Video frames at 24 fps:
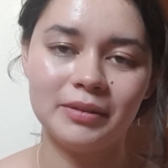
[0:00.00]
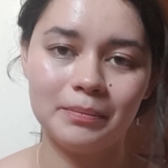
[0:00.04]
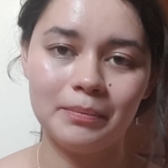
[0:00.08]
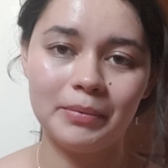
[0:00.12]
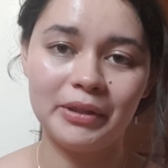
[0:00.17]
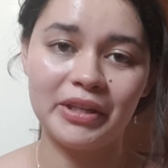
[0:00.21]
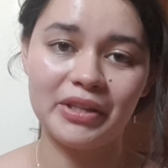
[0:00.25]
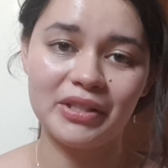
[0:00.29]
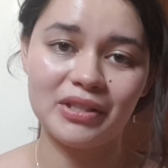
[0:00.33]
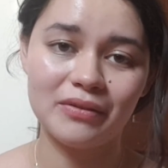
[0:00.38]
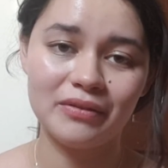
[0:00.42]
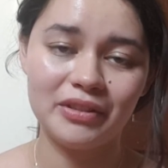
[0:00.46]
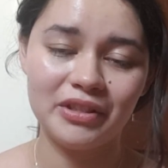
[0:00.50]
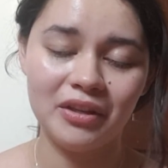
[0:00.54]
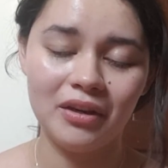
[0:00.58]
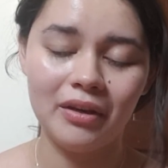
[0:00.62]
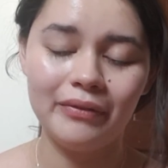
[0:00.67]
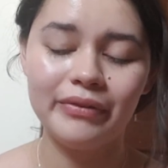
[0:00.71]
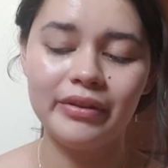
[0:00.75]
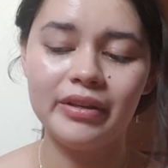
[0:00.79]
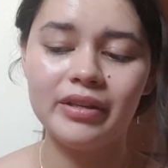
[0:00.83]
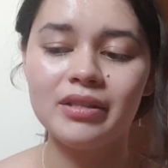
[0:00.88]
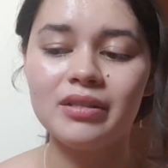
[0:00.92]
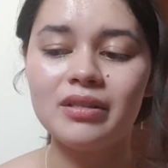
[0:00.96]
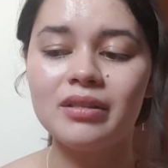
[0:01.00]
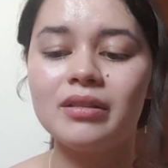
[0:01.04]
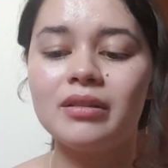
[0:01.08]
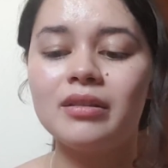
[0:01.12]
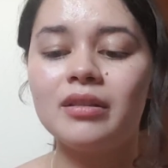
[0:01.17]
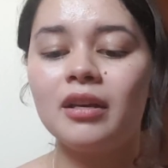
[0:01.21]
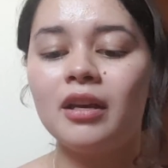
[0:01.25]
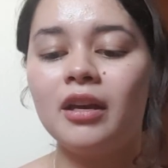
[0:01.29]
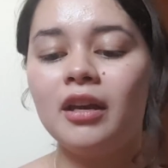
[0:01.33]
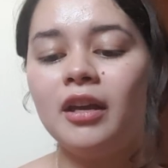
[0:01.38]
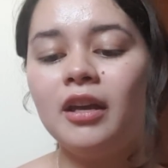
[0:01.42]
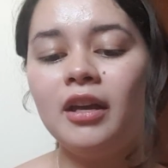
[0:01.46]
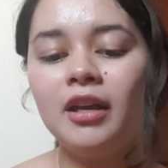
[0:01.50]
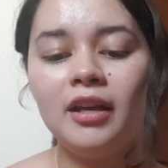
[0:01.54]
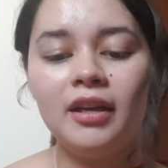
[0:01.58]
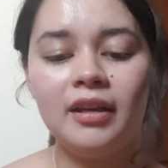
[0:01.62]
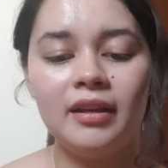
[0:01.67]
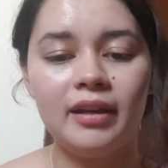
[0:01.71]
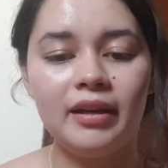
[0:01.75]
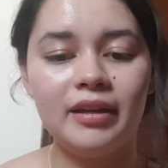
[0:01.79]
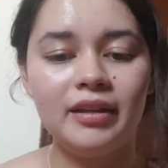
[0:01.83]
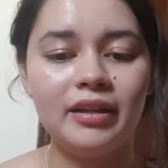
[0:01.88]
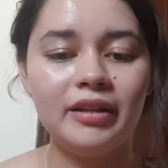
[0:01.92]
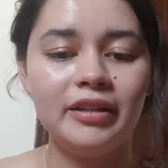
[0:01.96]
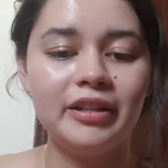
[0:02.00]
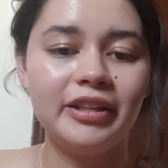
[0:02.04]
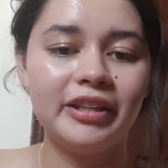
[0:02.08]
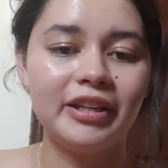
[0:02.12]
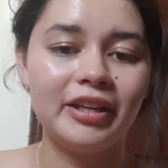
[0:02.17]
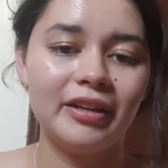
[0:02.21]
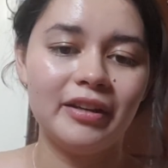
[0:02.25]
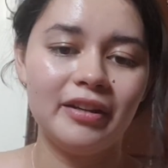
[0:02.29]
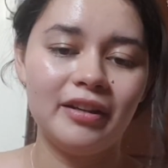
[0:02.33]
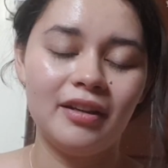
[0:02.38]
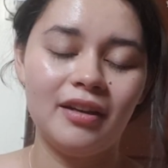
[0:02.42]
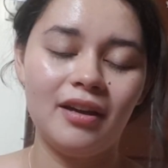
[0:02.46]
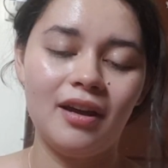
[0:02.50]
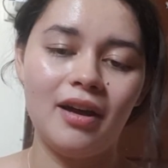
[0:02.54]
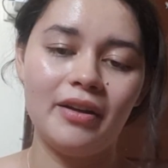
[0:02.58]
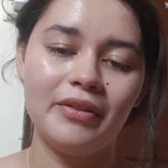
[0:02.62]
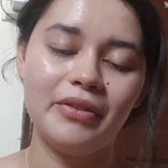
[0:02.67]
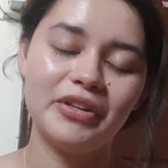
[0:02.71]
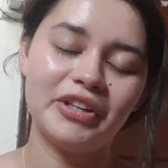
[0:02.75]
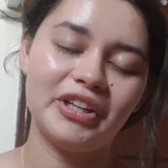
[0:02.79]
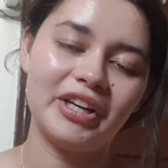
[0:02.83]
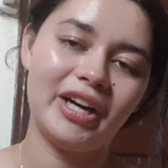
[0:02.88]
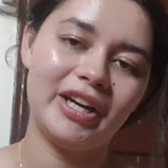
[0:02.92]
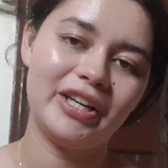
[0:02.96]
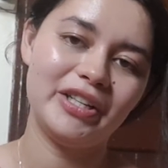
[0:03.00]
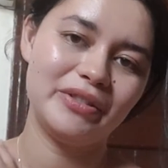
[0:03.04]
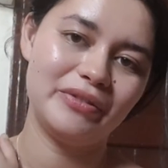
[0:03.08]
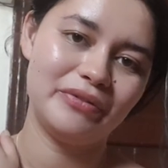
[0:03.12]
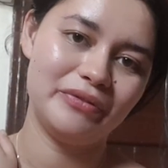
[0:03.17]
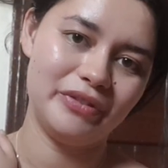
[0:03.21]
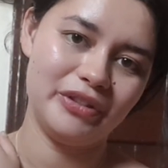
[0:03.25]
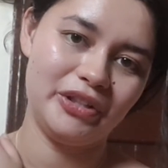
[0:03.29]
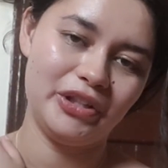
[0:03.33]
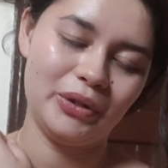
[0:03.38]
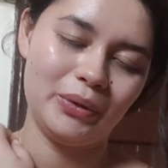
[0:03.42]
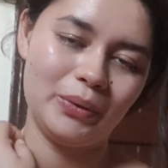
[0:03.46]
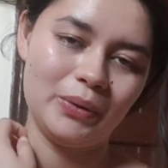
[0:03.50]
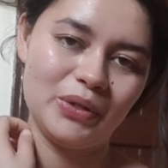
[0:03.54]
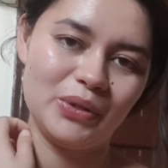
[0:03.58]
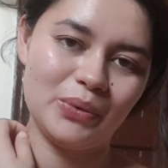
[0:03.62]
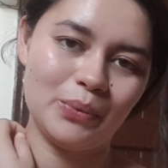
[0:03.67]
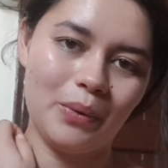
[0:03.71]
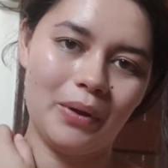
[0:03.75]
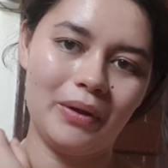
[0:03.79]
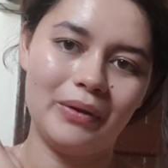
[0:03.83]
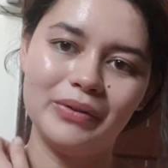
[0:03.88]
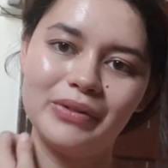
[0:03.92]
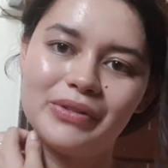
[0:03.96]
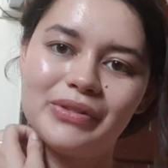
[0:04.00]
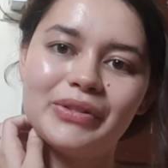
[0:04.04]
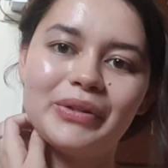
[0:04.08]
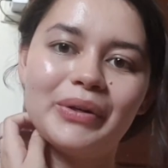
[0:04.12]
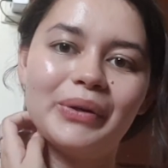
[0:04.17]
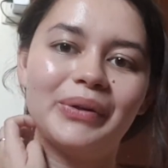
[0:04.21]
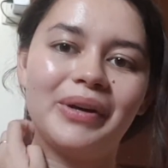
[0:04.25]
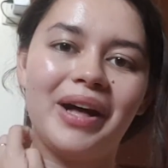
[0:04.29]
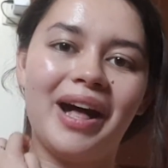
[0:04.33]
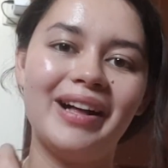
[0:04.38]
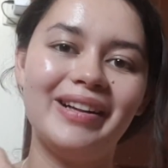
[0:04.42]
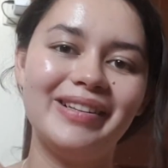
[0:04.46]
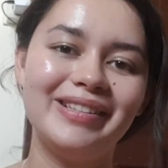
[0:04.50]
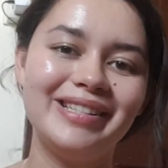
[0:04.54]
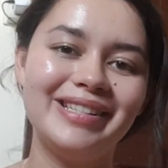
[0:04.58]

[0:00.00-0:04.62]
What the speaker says: because of the obvious, and any other kind of video as well. So I'll